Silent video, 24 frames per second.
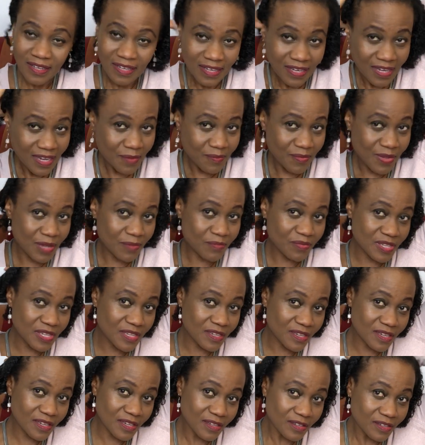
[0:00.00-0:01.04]
It might be
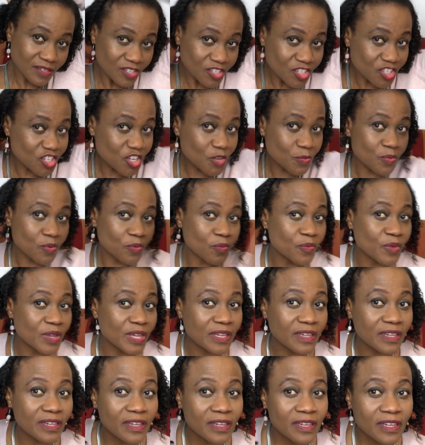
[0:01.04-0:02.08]
a cheap
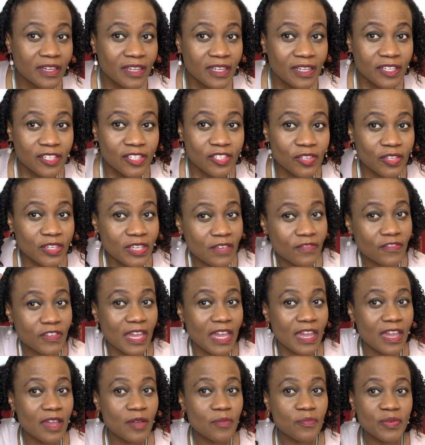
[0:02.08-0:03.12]
wig. So give your
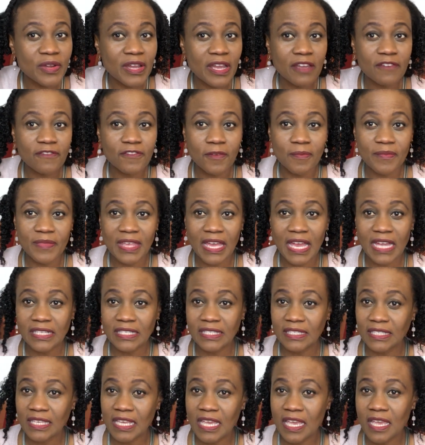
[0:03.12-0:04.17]
hair a break from that.
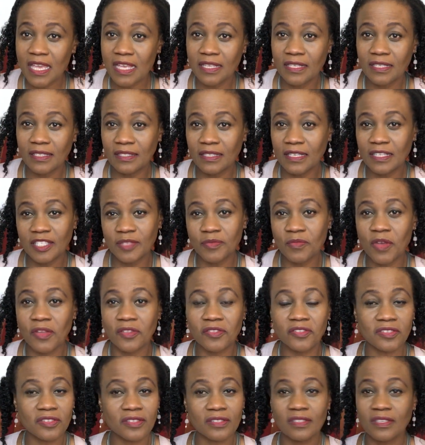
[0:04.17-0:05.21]
Say 6
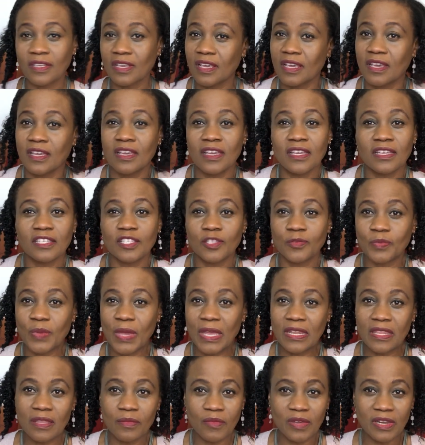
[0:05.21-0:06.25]
months,
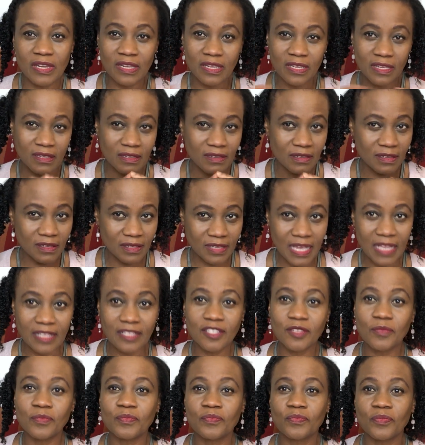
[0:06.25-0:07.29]
spend the money, get
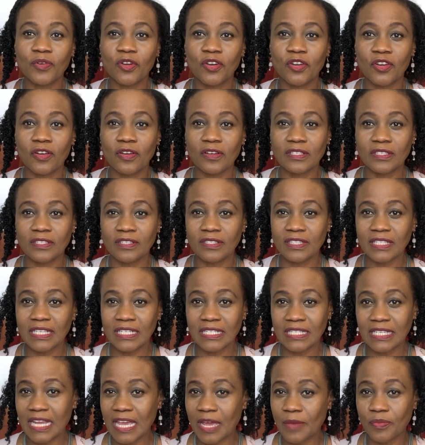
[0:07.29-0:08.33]
some products,
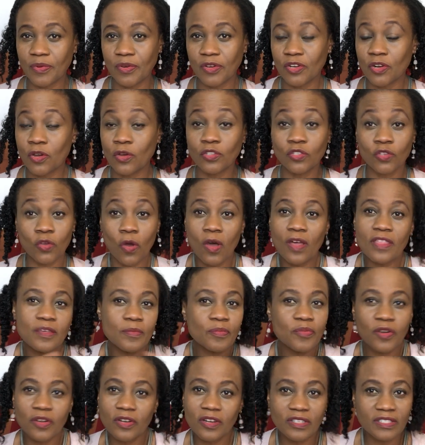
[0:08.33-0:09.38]
Contented Hair products, or other
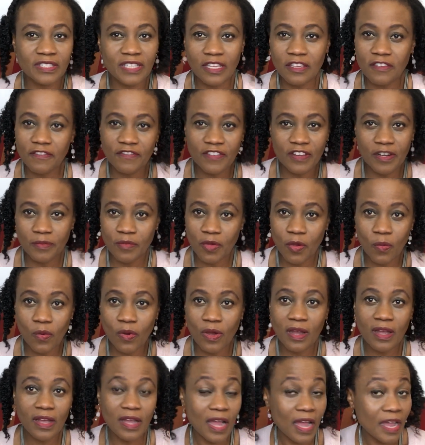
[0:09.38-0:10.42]
products that you feel may
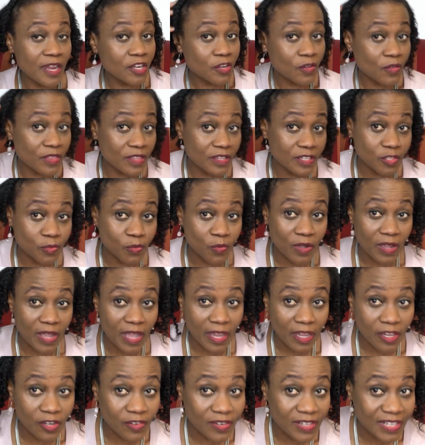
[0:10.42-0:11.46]
work. I know this work, I
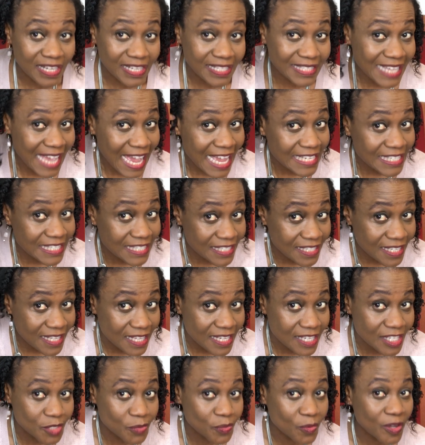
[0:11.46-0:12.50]
can only attest to
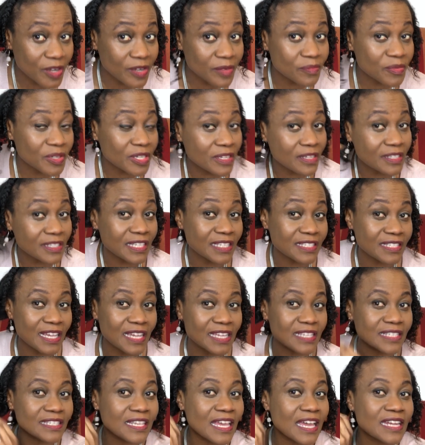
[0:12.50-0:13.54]
this one, because as I
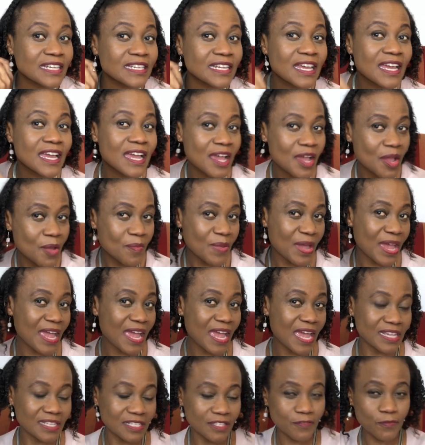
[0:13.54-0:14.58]
said, my
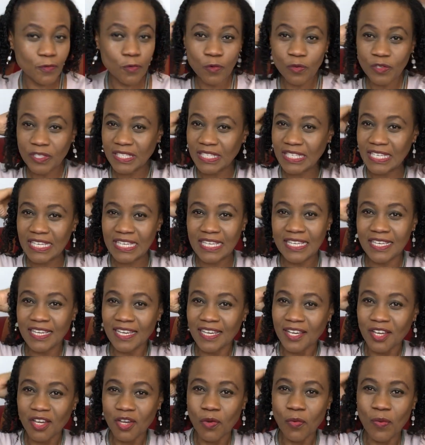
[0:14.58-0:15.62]
hair is 4C,
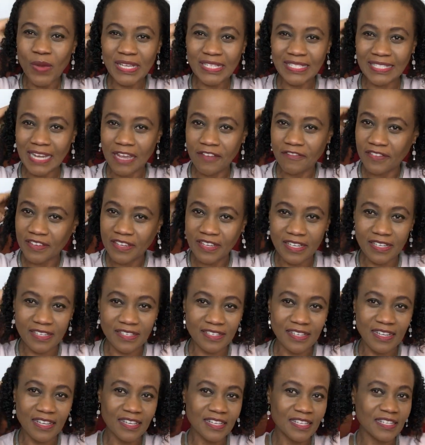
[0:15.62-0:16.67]
West African,
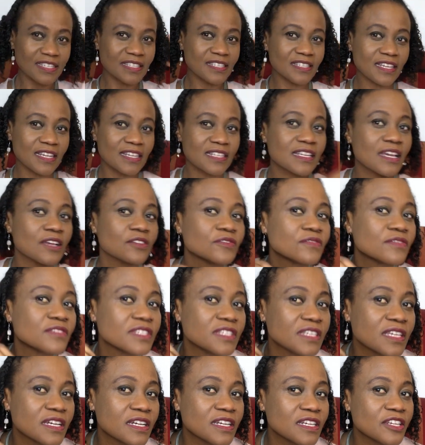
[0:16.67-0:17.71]
straight out of
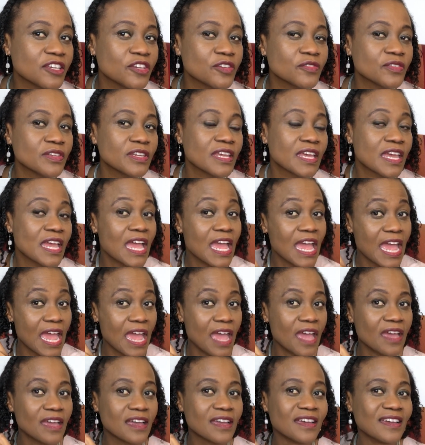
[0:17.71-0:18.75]
Sierra Leone
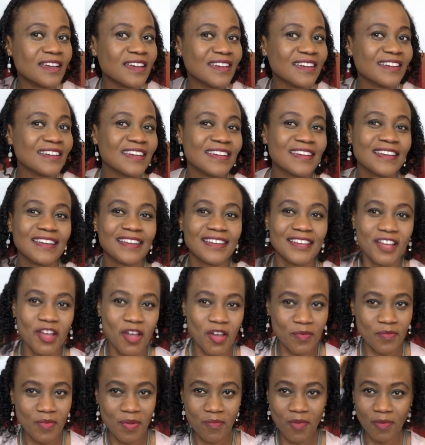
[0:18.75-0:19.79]
hair.
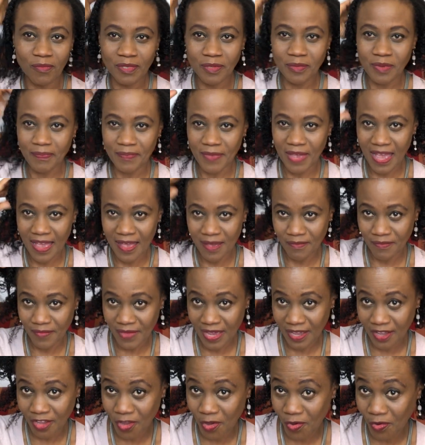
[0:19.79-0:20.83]
and my mom's
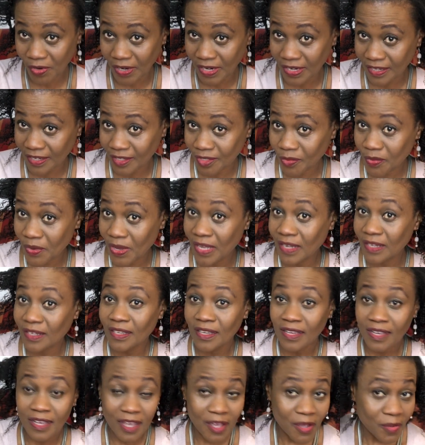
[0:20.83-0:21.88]
Angolan as well,
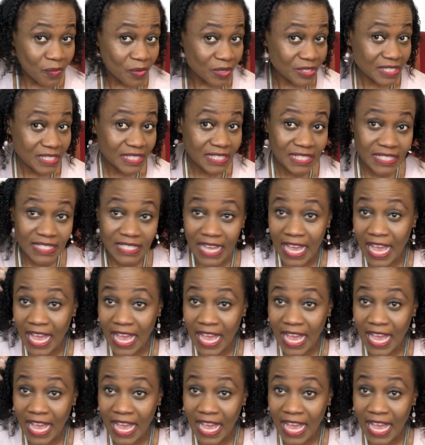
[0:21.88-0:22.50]
but it's